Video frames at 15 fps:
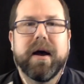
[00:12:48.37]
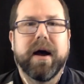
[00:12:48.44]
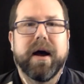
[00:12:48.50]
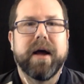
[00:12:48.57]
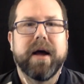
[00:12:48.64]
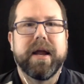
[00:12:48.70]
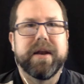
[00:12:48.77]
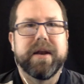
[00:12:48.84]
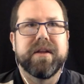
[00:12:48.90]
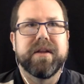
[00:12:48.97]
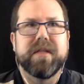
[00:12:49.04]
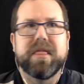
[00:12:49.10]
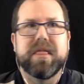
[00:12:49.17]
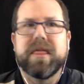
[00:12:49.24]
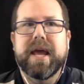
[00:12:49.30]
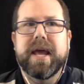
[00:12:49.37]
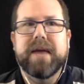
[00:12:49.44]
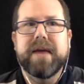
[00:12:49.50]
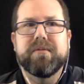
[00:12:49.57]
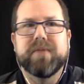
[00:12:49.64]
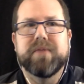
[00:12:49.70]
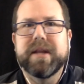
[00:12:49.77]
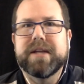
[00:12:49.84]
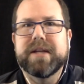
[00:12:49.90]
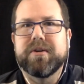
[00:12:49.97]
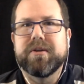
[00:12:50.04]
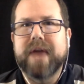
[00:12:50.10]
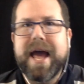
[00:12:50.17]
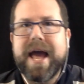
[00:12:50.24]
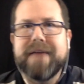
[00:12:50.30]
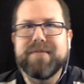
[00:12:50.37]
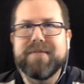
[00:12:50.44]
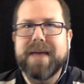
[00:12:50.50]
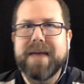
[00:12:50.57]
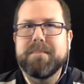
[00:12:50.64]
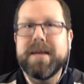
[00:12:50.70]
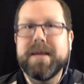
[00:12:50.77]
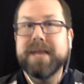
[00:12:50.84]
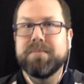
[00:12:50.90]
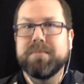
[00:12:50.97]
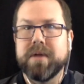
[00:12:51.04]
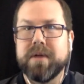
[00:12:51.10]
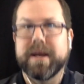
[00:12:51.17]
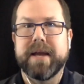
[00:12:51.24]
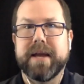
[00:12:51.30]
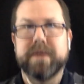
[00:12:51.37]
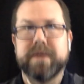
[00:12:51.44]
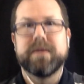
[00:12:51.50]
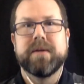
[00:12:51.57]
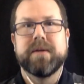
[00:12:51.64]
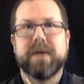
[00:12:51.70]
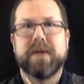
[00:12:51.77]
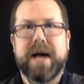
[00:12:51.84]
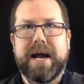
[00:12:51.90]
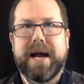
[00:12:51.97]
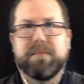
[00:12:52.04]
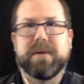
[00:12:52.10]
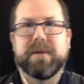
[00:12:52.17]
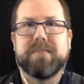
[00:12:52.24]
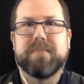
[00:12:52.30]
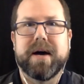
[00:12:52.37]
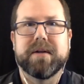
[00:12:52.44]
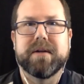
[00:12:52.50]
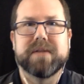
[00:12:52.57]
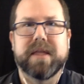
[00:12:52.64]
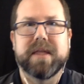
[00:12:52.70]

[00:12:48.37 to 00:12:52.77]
And they really don't have that many plug-in hybrid models.